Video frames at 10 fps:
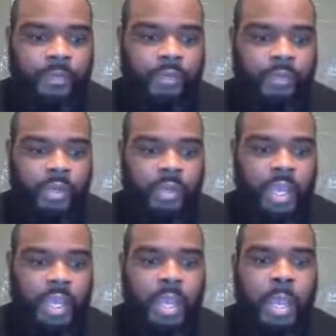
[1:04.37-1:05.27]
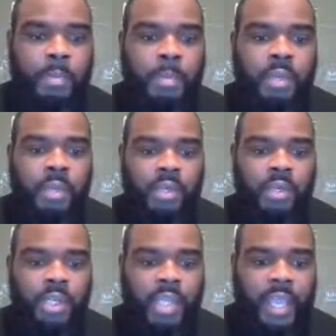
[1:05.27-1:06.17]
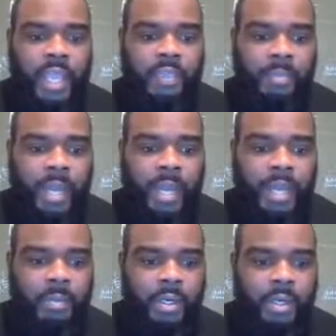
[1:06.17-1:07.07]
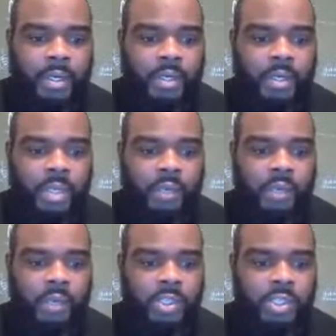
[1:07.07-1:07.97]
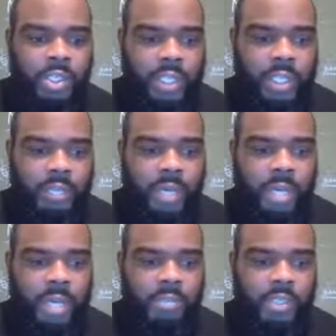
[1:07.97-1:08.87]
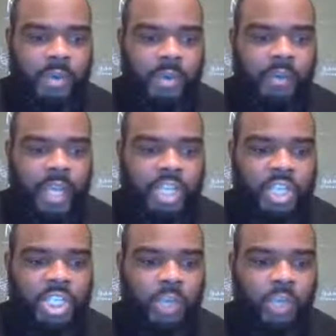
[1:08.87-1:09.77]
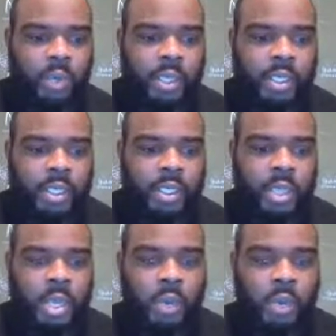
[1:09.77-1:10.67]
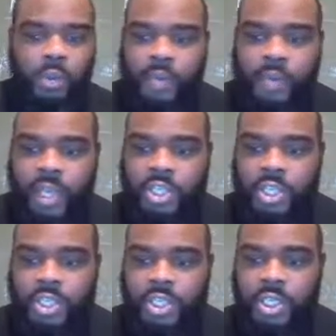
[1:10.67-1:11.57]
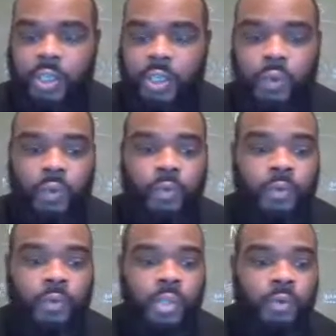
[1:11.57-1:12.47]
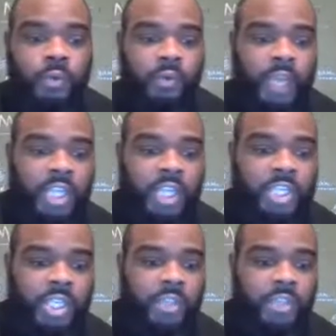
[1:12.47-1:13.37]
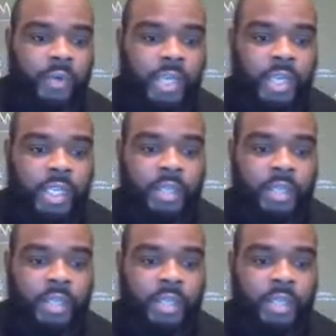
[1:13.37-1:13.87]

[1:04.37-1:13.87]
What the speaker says: Okay. But if we look at the bottom here, if we look at the bottom, see, we've got sheet one, we've got sheet two, we've got sheet three,